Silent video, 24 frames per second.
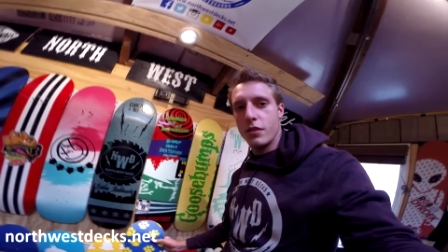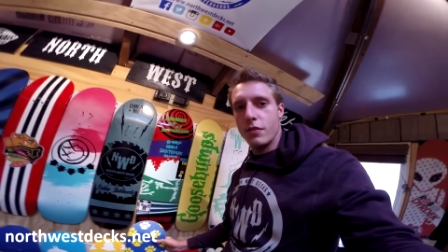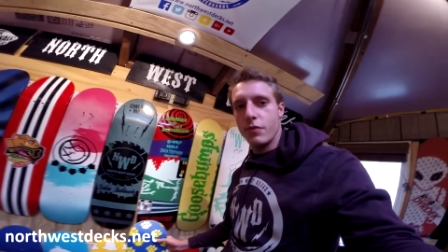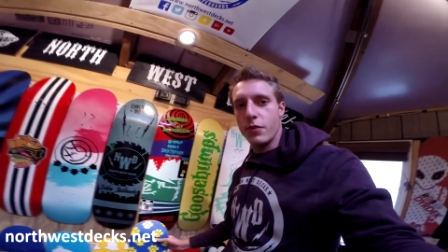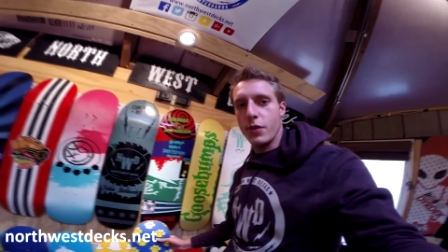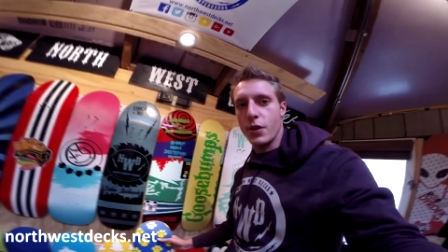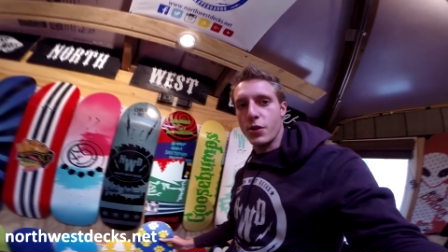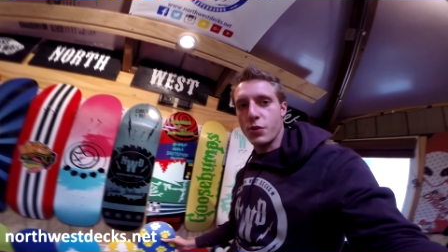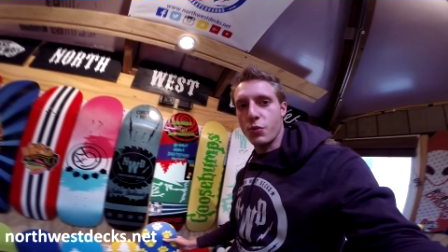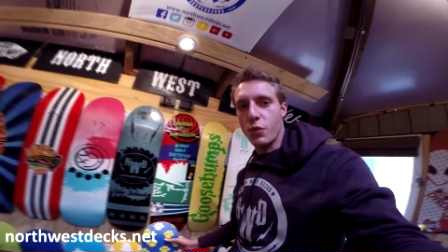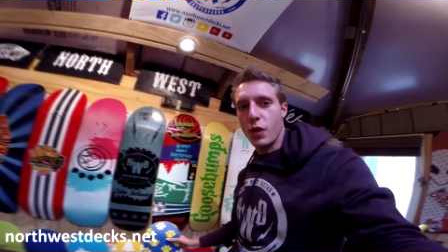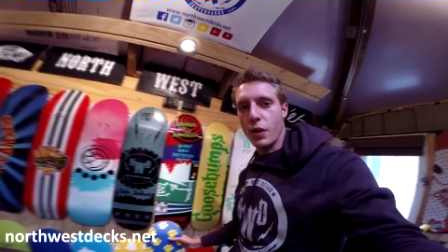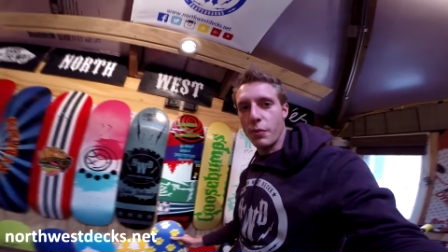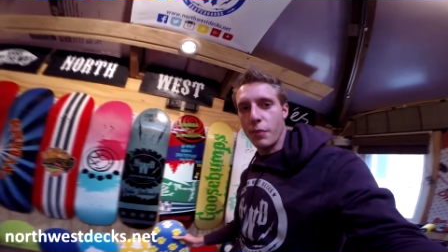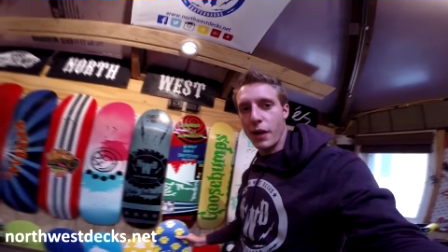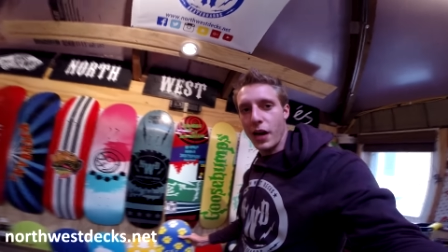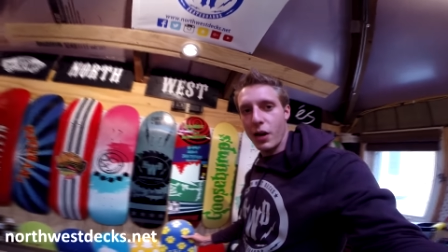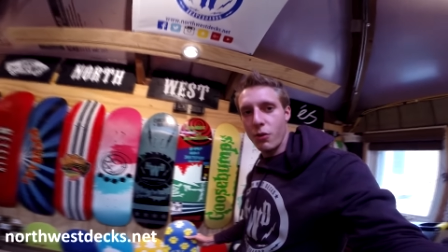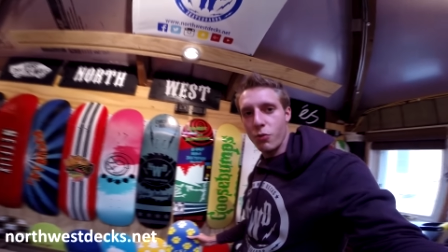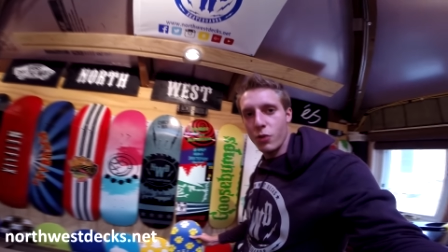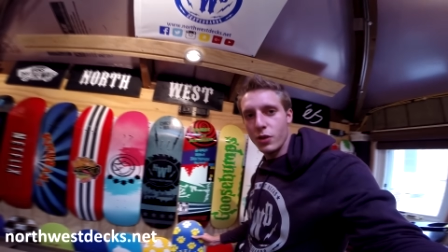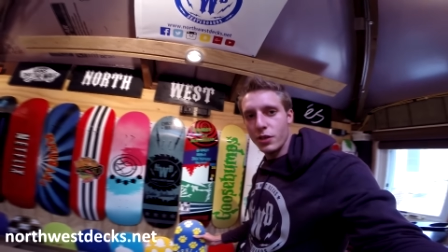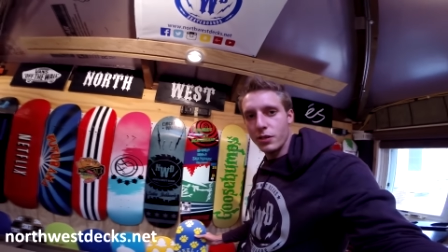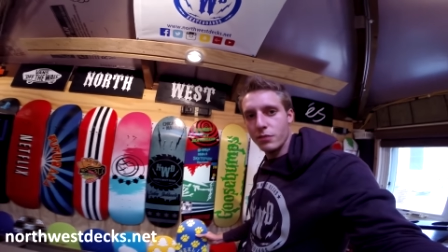if you guys want to
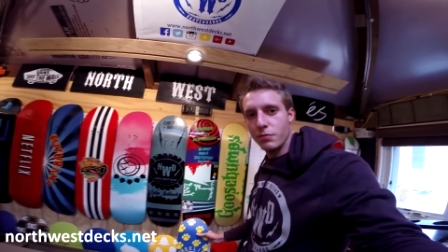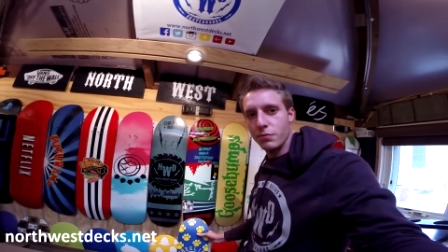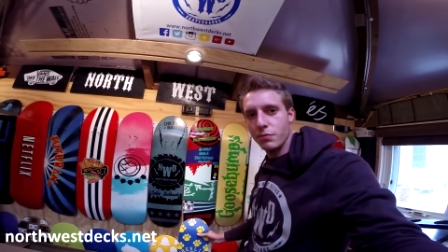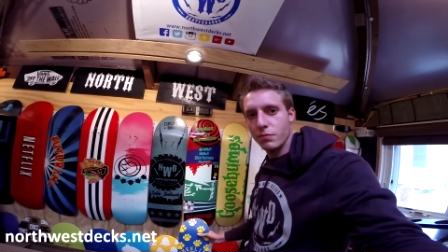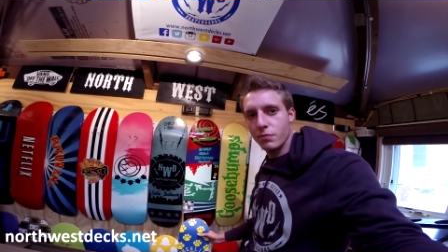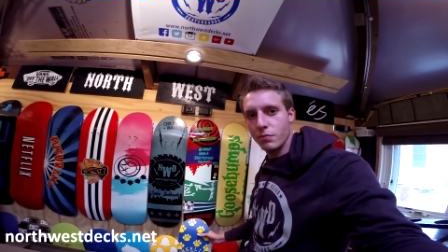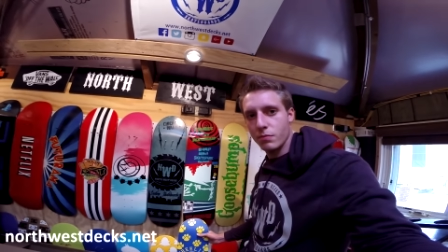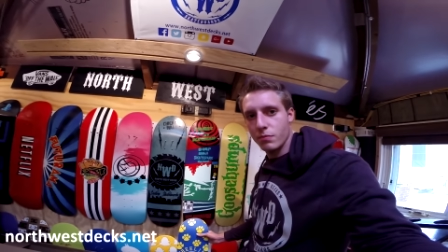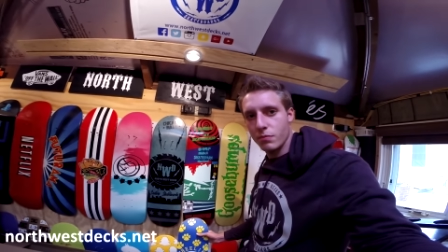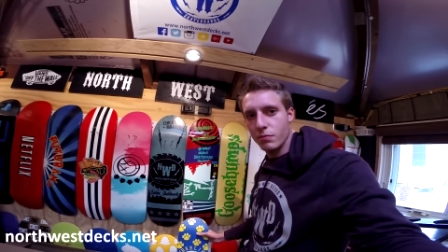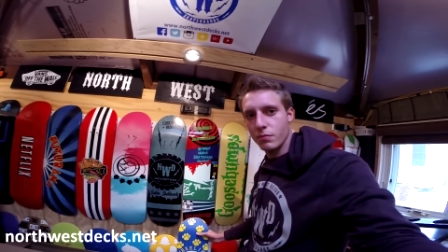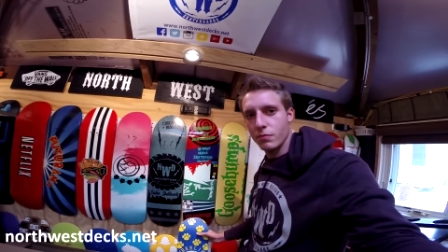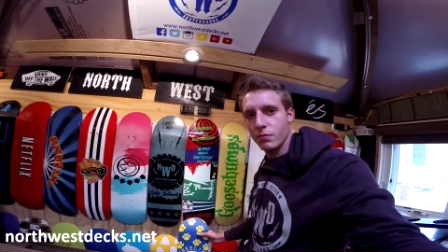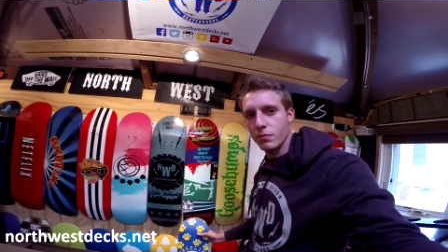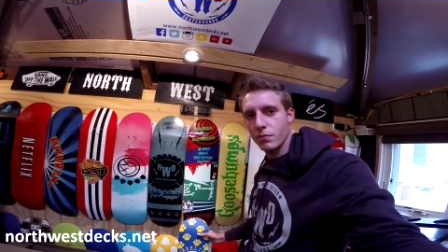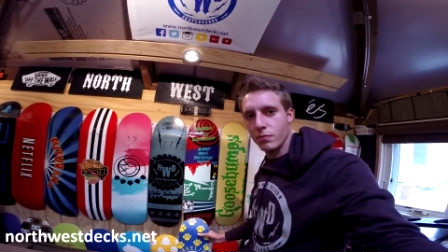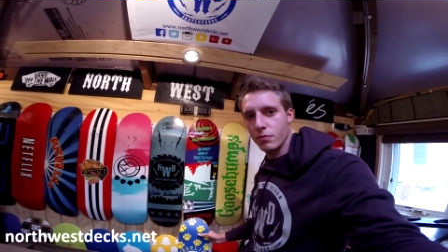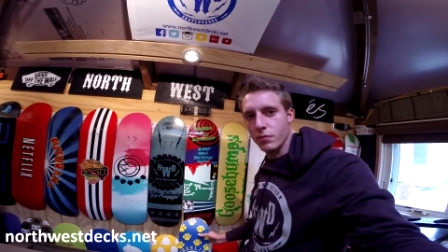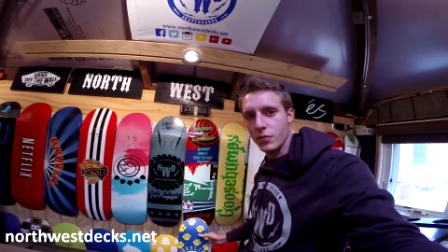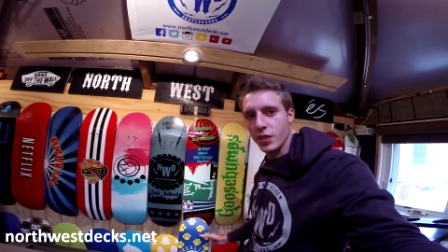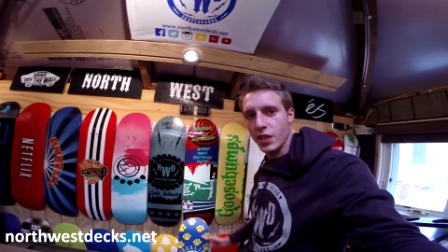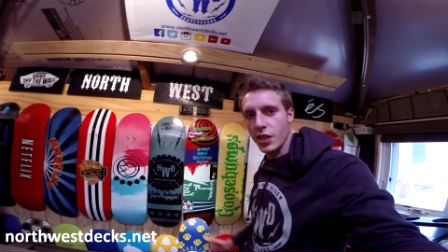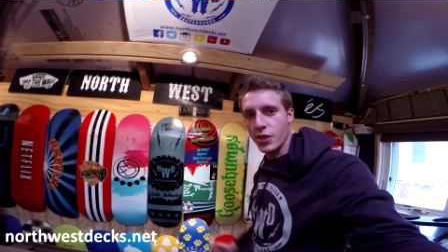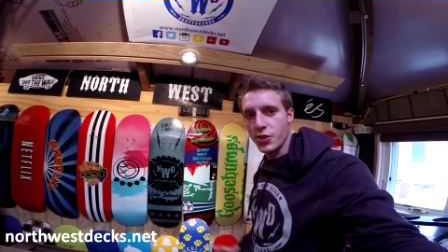buy one,
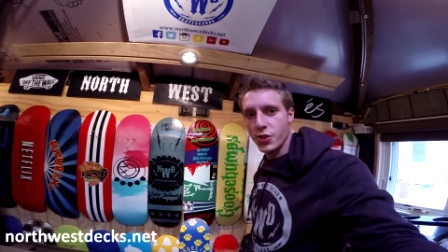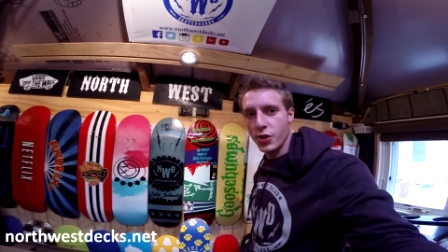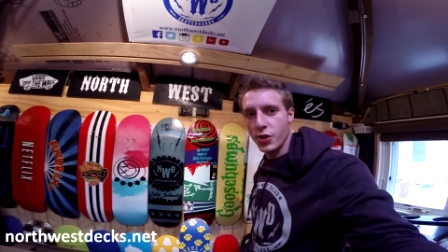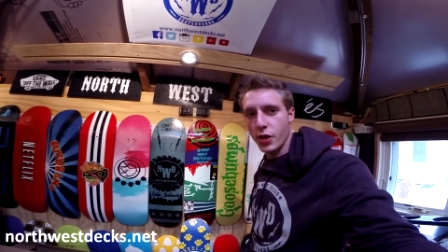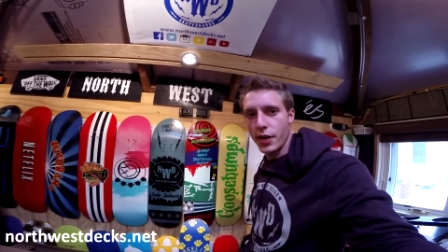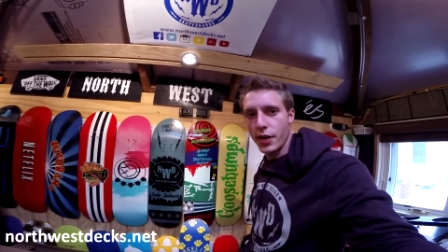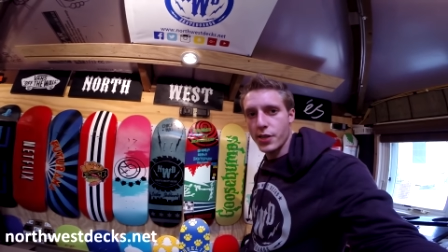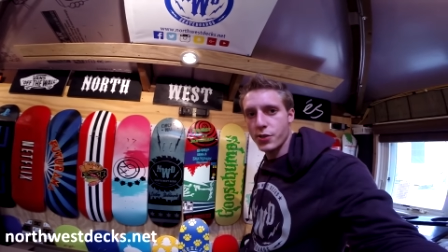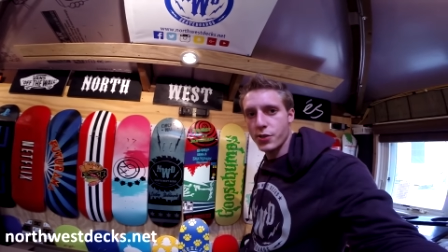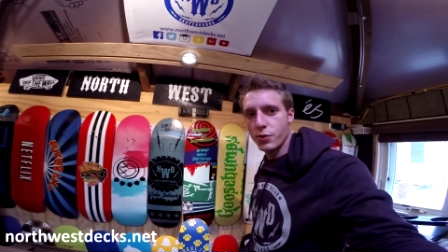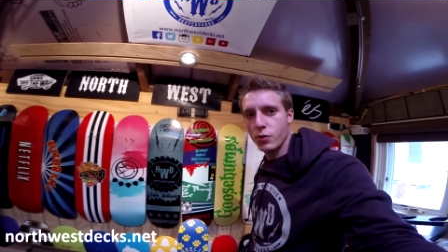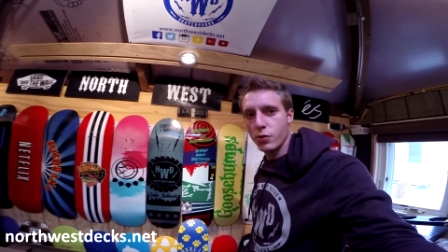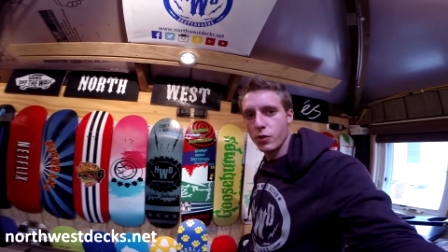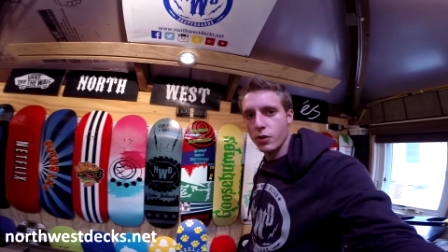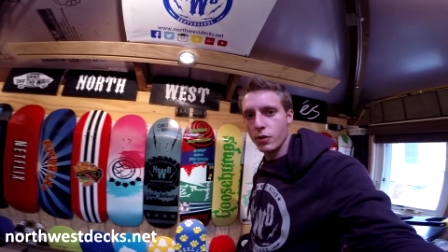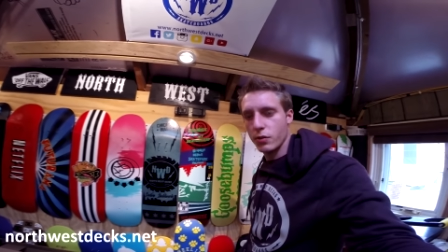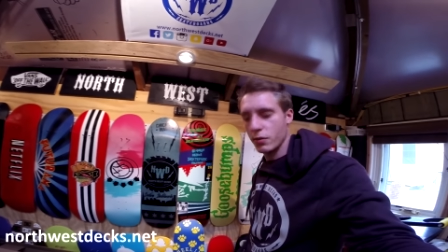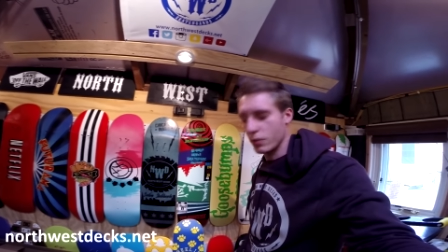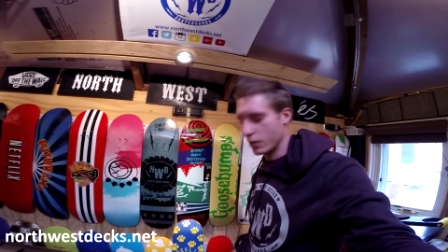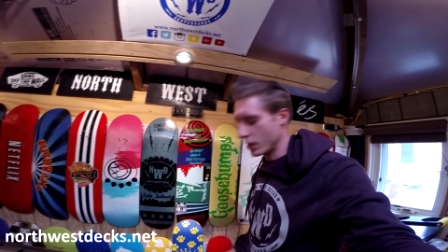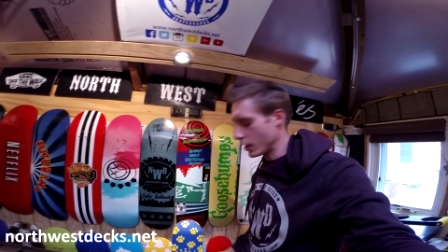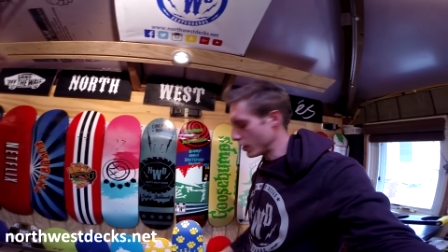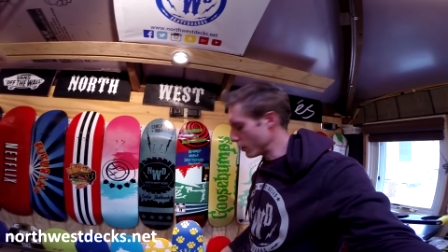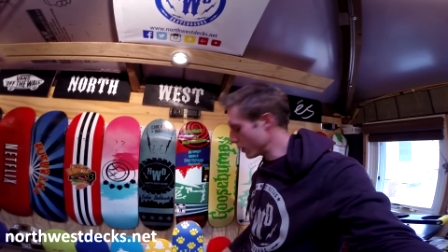get your high school or
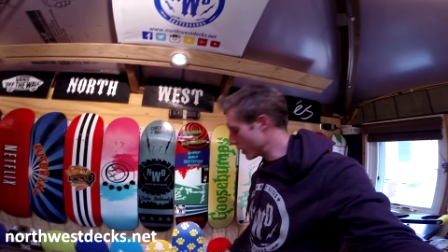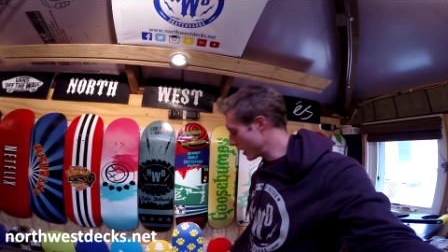your